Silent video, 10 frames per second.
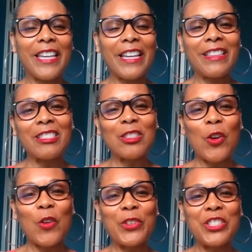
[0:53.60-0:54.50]
kick this
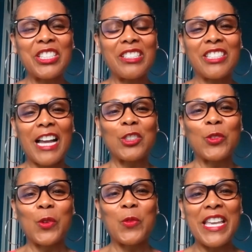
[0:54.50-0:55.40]
over to
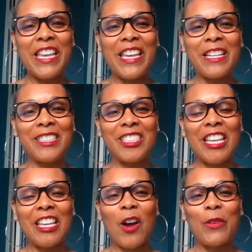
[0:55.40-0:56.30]
Joshua Reed,
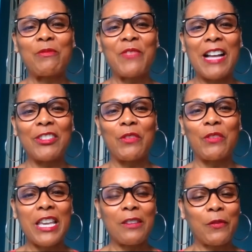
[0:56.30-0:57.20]
CEO and founder of
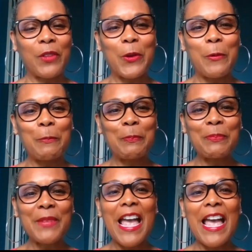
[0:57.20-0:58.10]
Influ
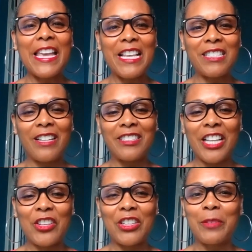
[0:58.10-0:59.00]
and he's going to
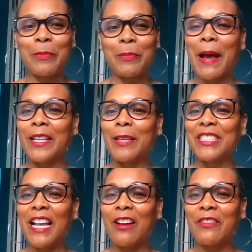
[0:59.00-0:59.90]
tell you a little bit about
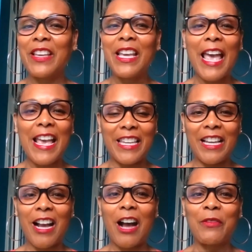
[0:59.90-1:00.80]
himself
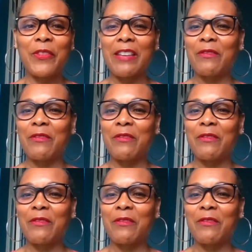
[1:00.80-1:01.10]
and kick off